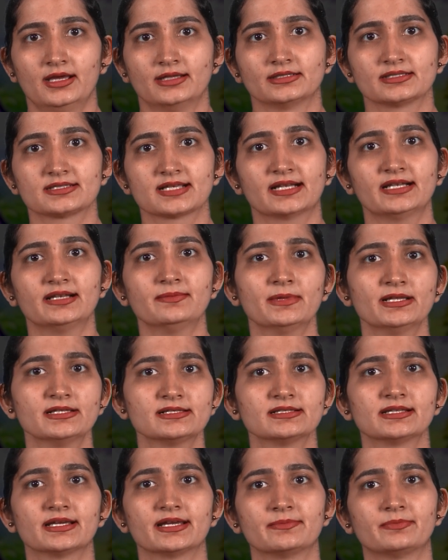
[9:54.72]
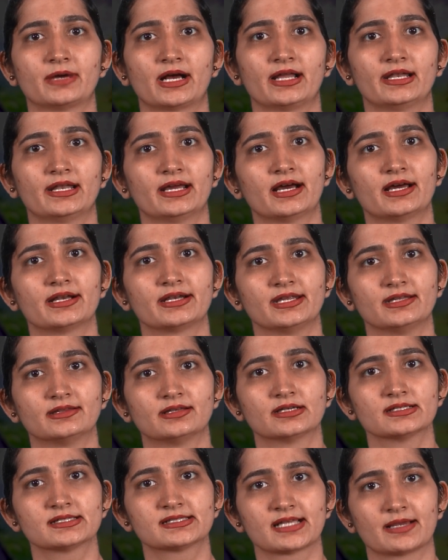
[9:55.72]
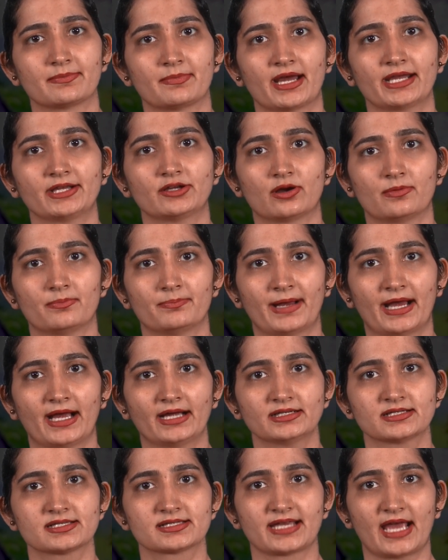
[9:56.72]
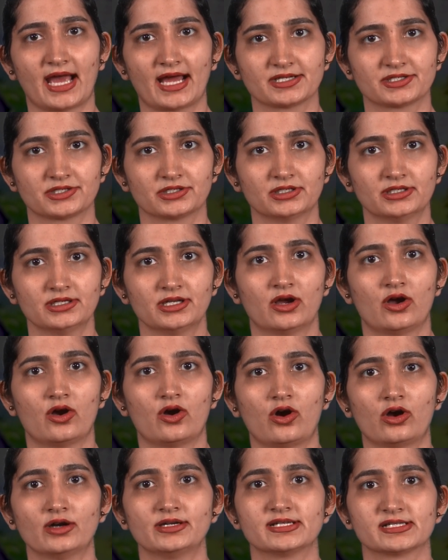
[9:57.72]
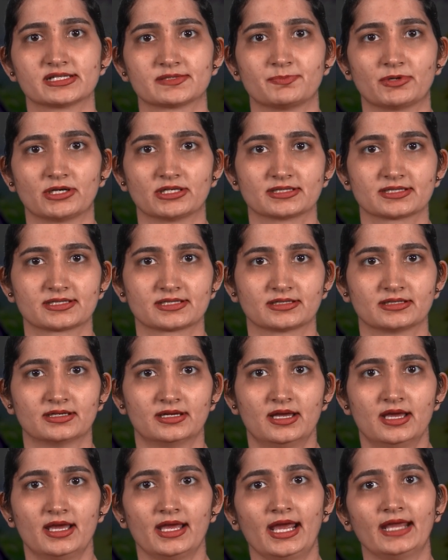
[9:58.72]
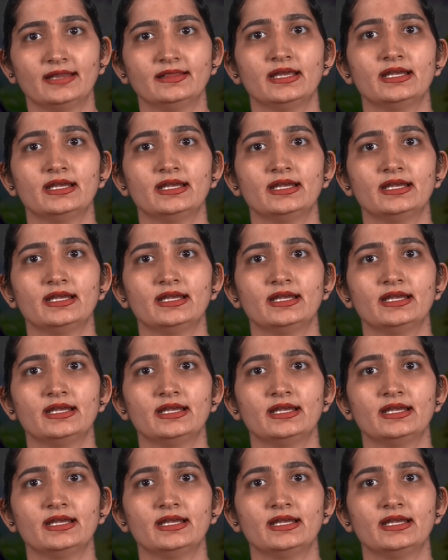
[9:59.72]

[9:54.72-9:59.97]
The settlements in the Himalaya are either semi-compact, scattered or dispersed in the